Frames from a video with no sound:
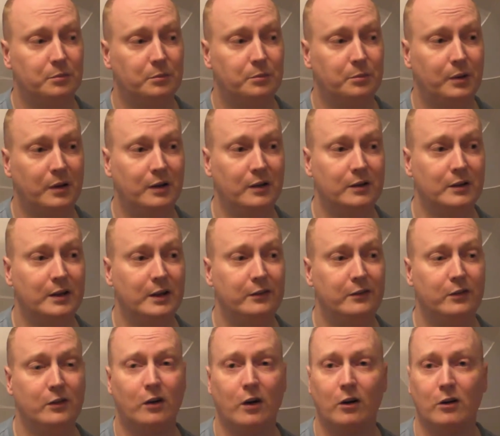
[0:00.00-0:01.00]
but if
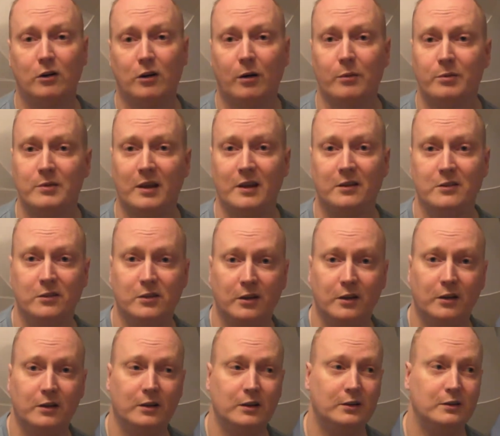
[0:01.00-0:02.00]
you've got a crop
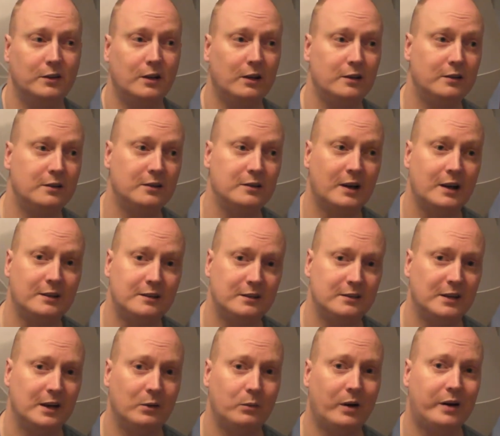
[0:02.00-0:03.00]
sensor designed to
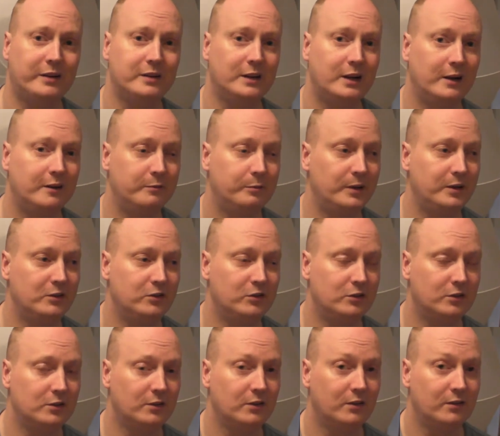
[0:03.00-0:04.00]
take wildlife
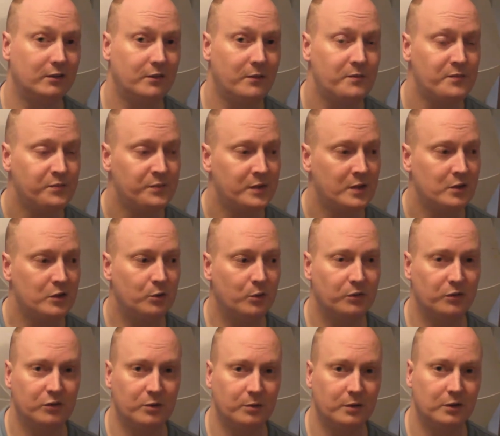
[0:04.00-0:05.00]
pictures, you
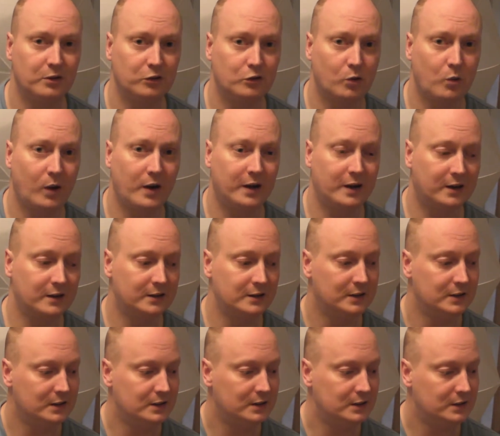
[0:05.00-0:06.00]
want something that's quick.
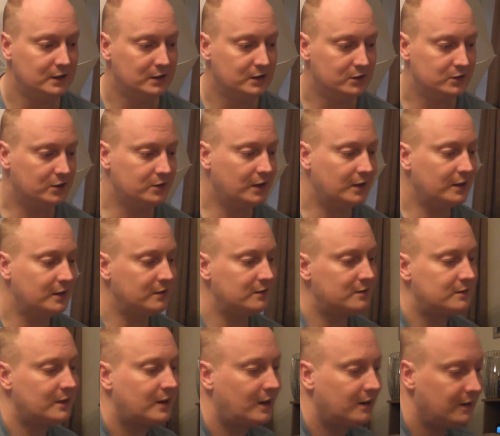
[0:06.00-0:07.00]
So then I
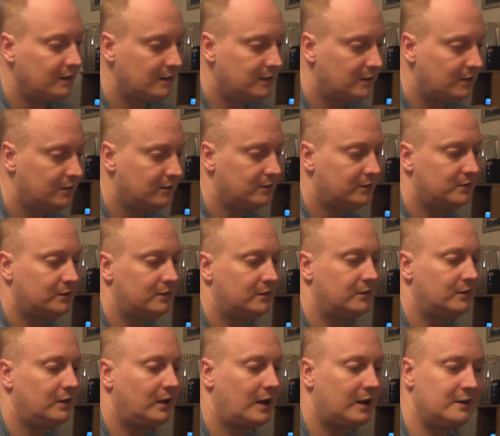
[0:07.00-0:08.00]
decided
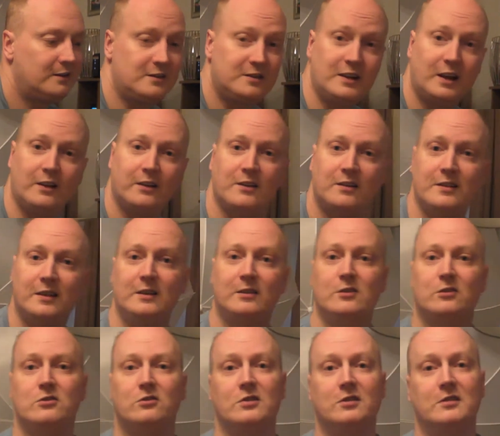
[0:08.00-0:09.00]
I'd sell the
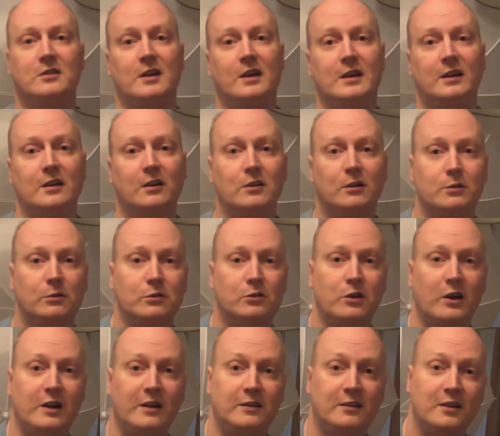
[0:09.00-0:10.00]
600D and
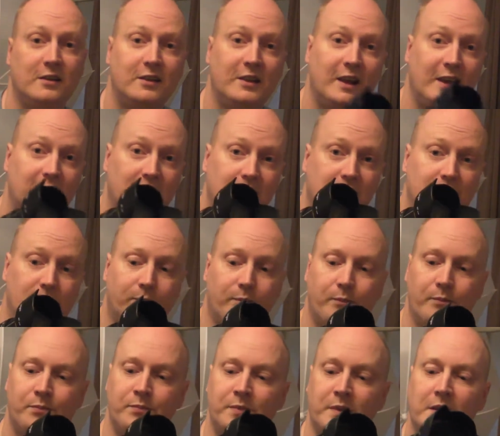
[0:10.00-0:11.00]
upgrade to this,
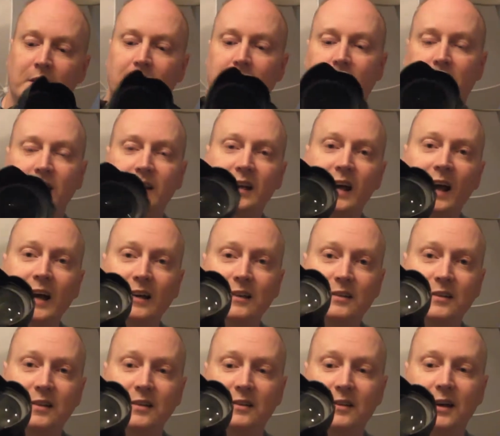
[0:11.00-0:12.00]
the
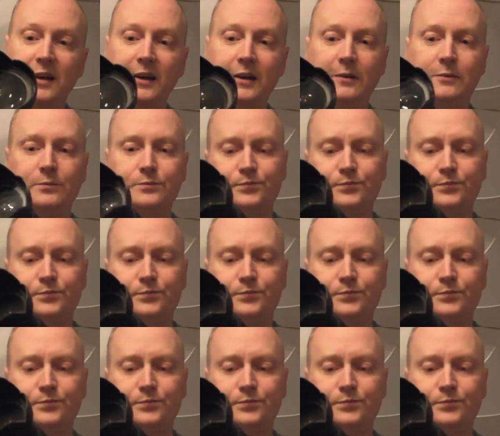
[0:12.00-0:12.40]
80D,